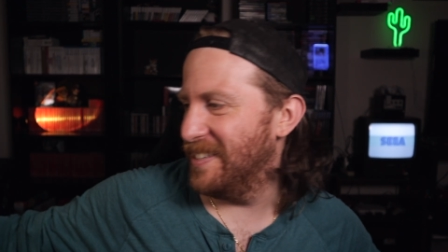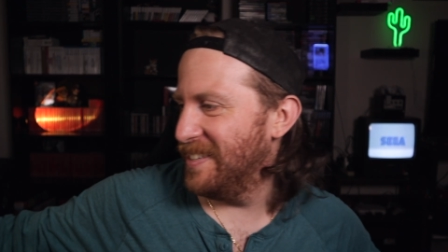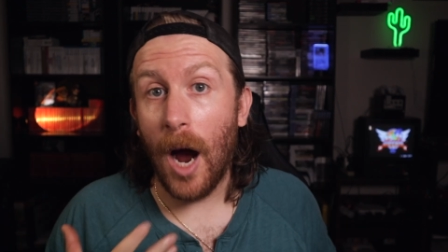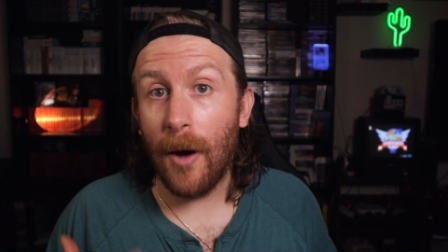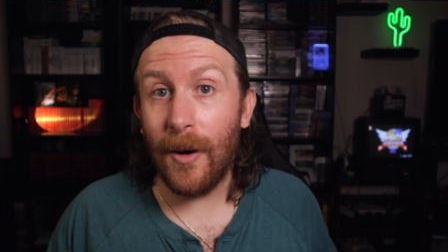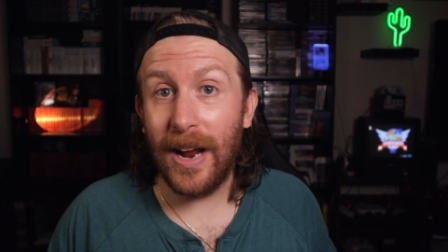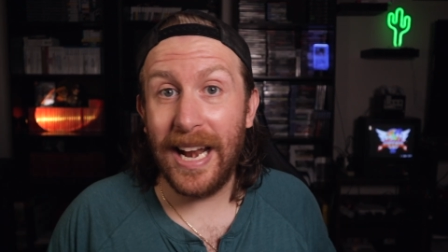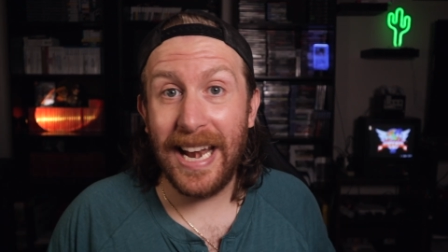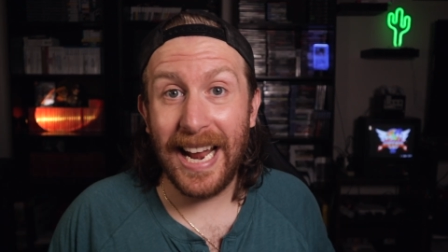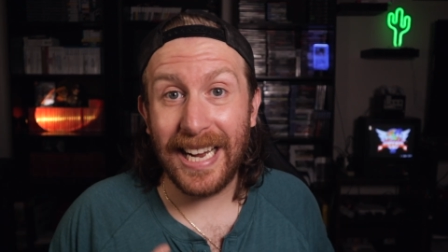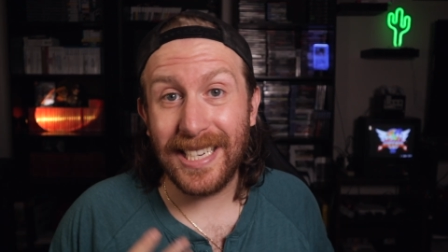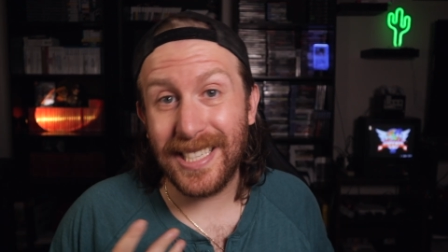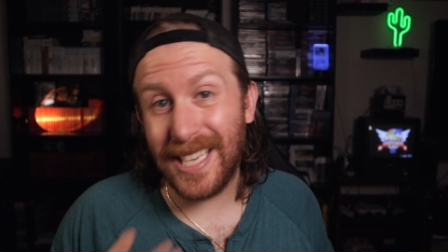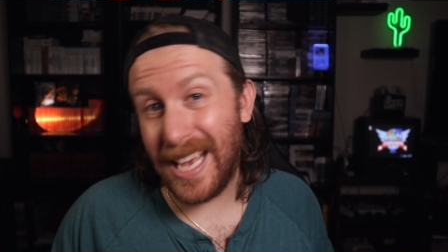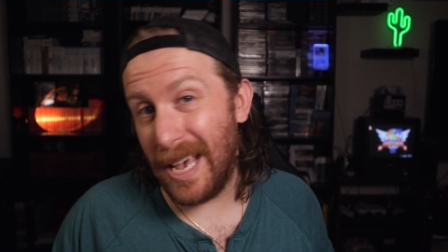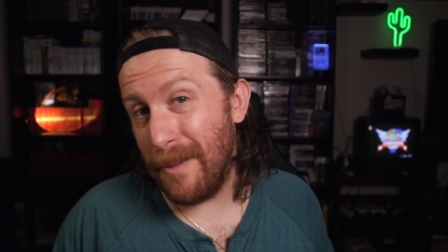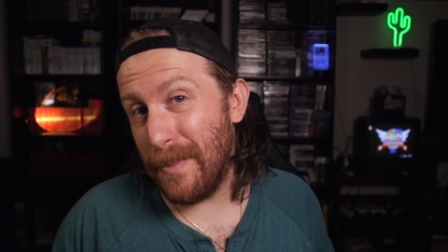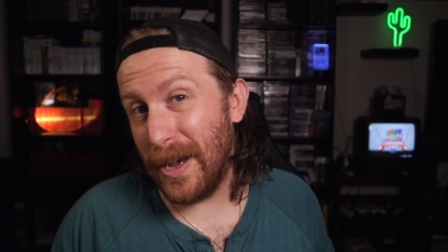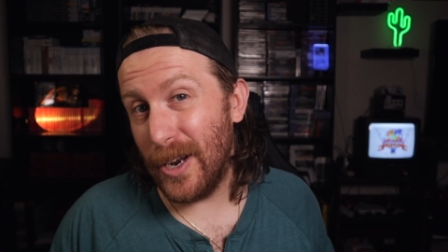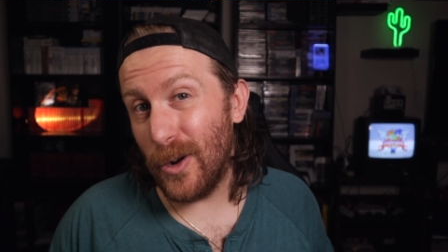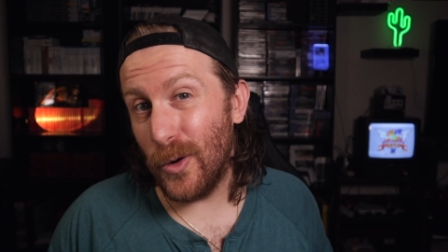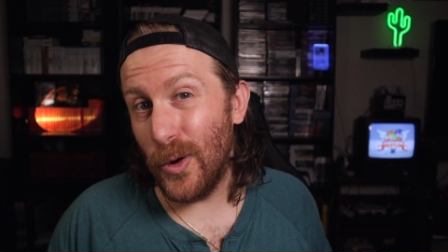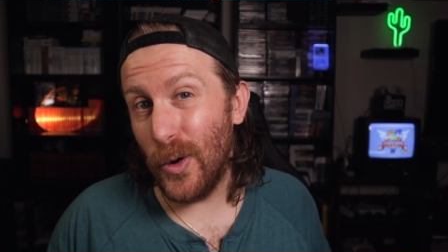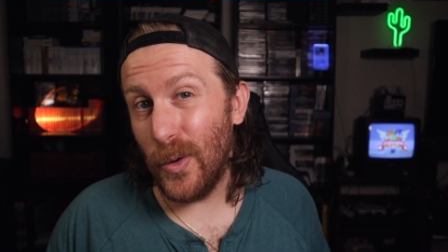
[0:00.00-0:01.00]
All right, next
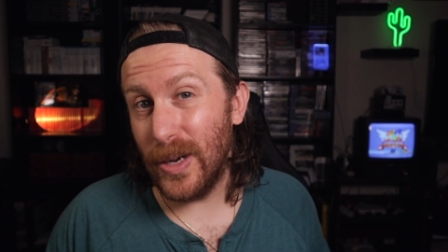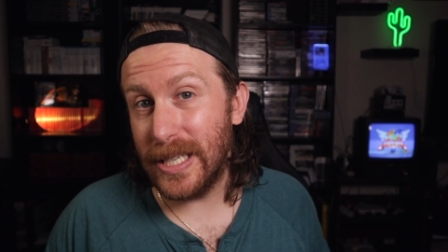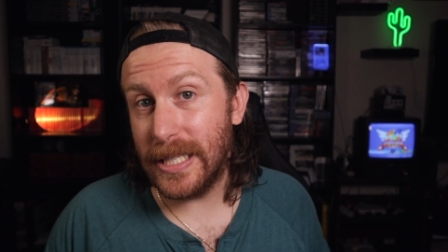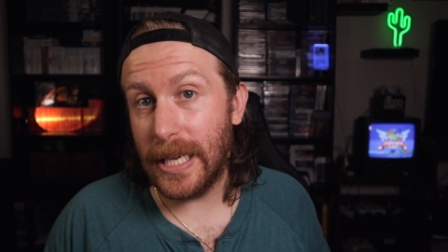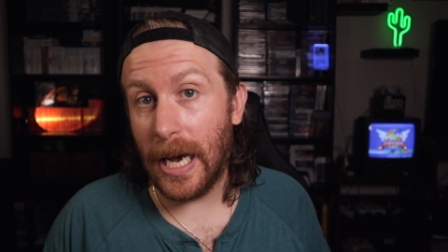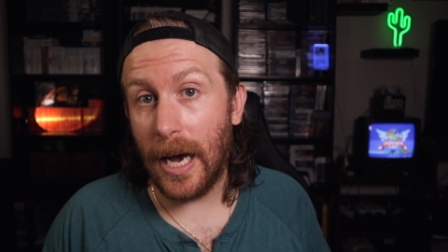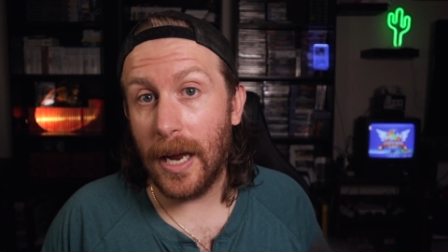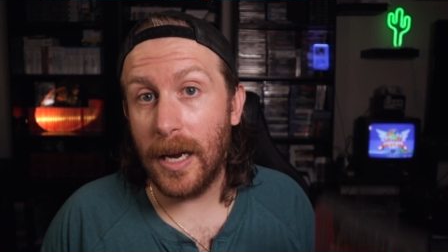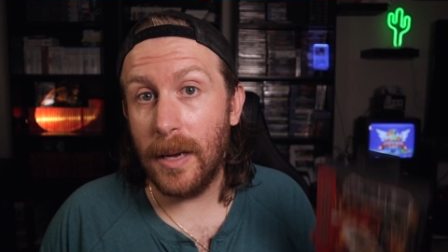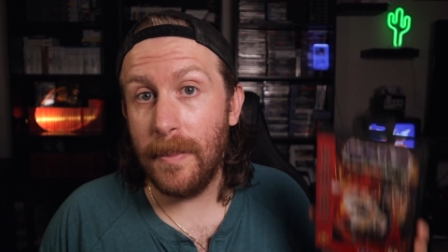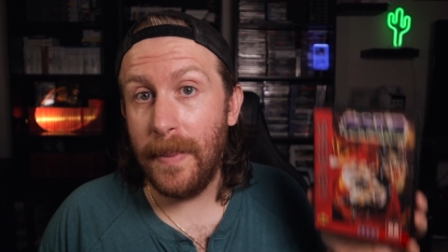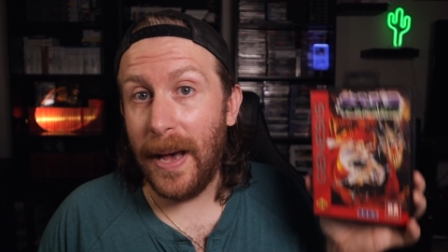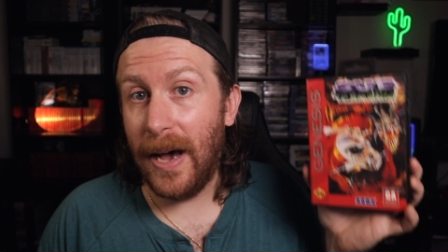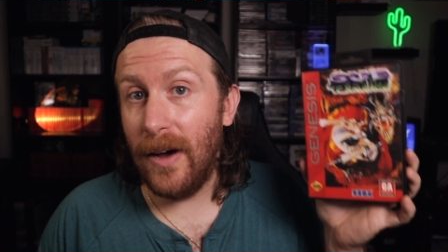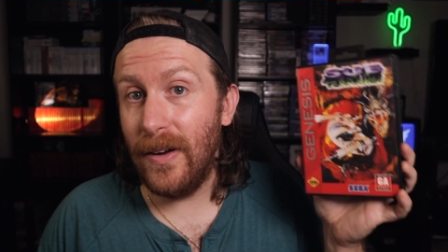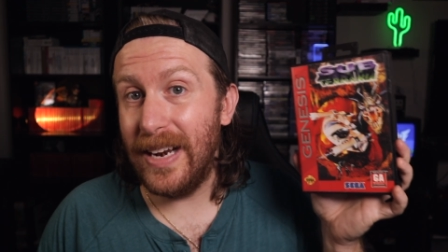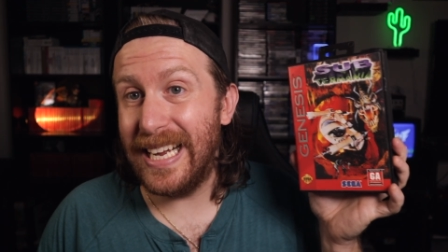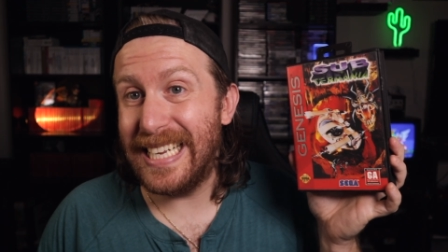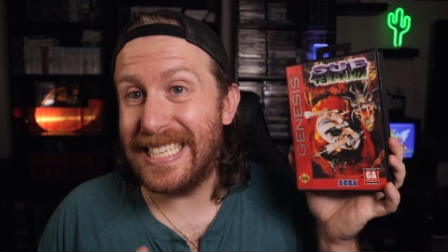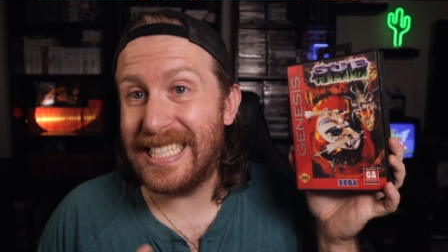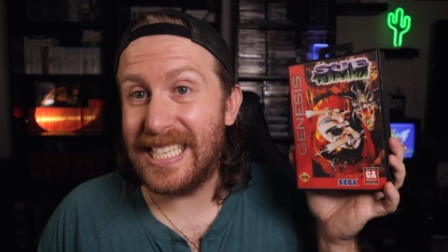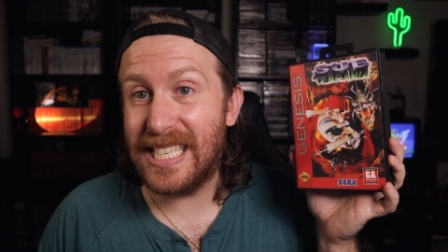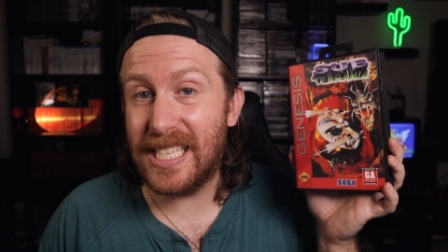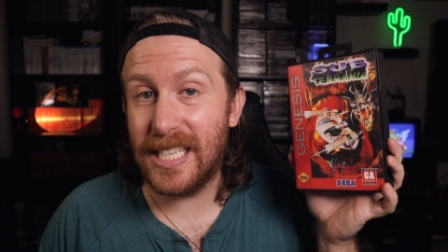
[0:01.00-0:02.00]
game I don't know a ton
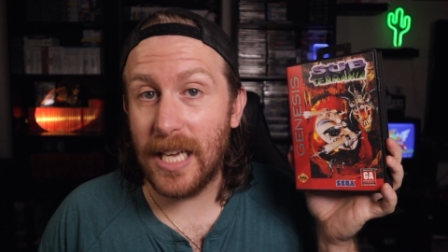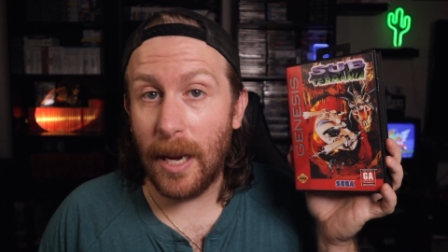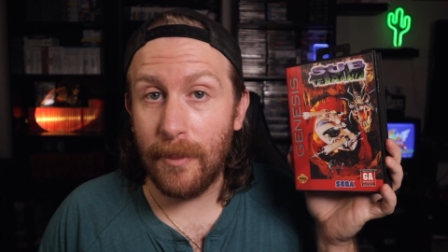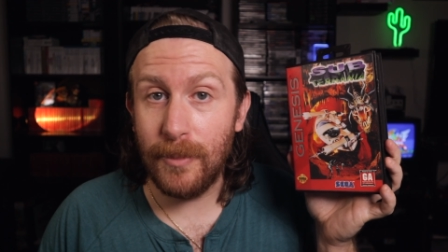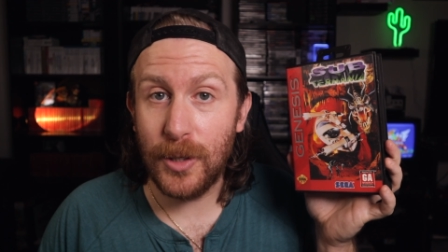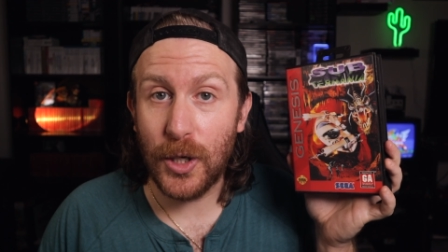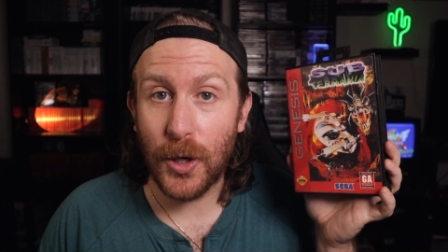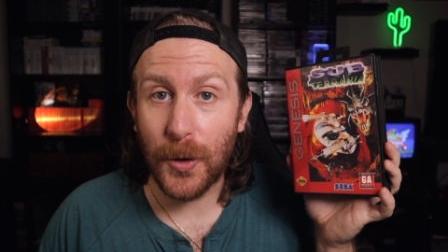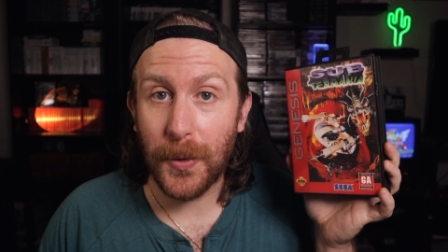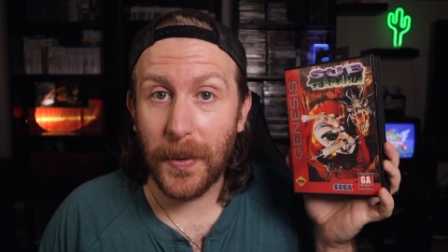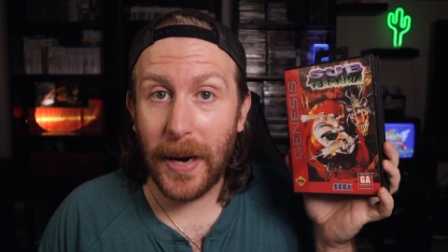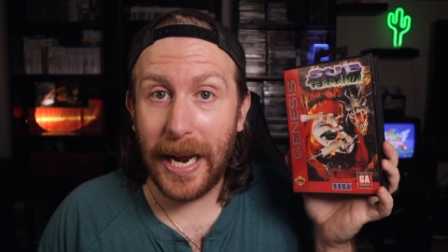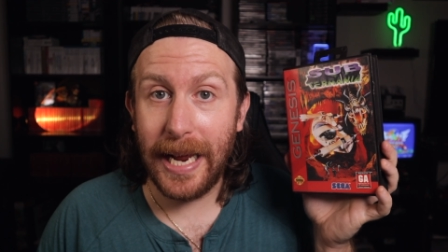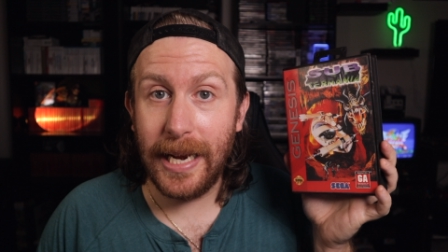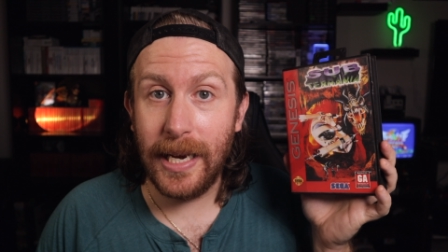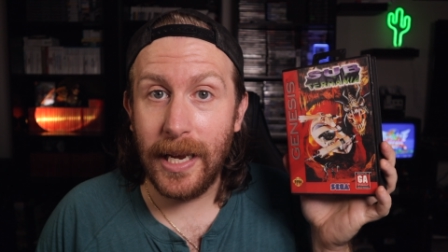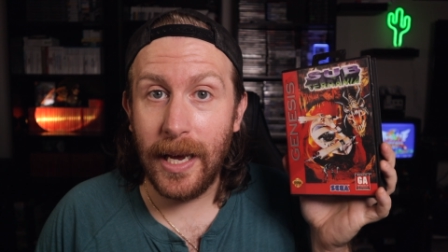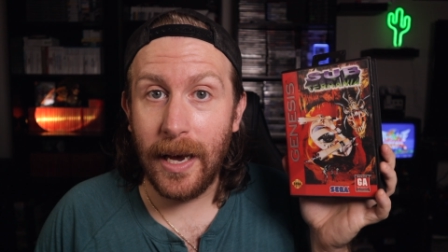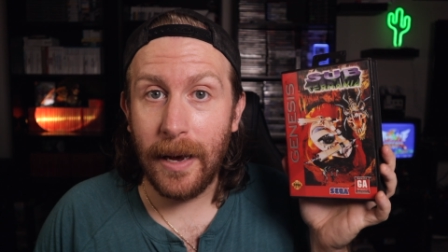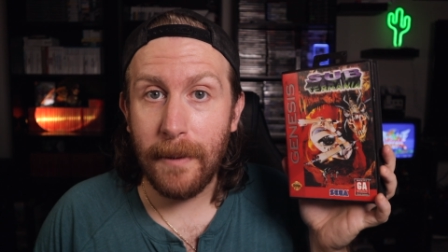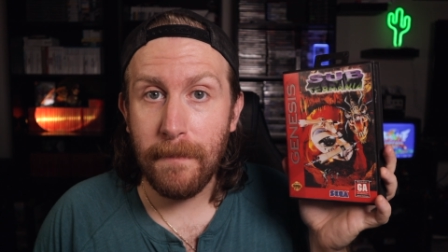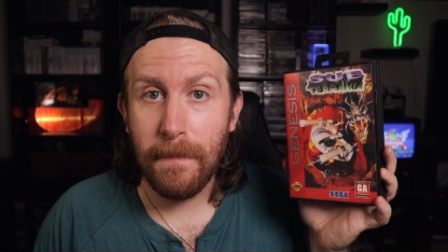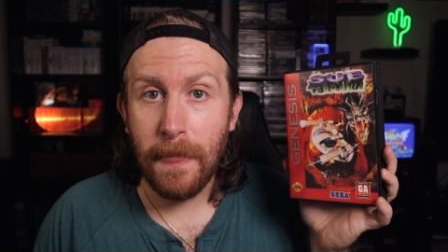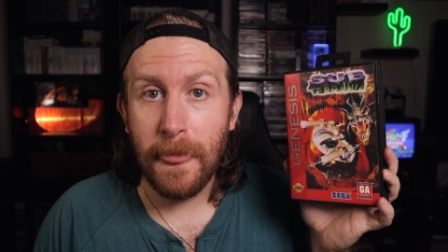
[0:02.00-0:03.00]
about. It's
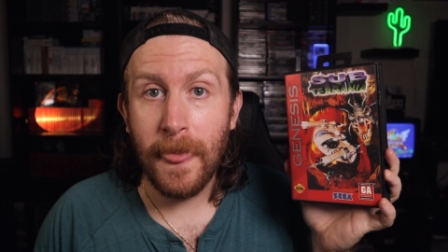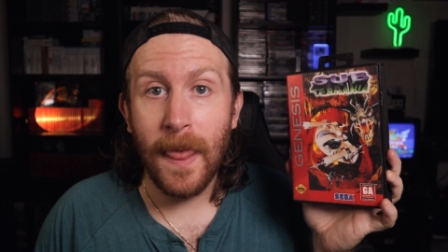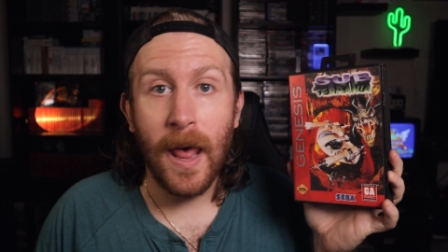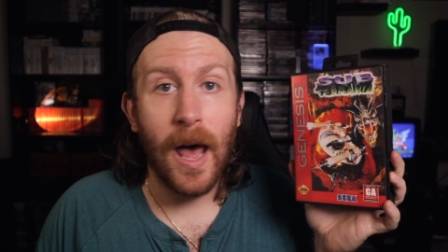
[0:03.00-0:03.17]
Subterranea.